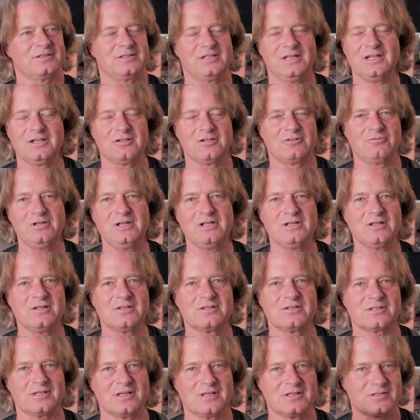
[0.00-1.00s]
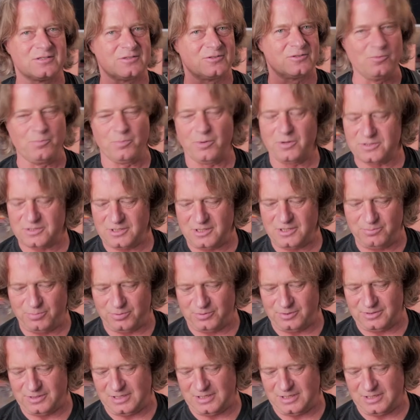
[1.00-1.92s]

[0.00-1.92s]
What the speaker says: The ingredients is super simple.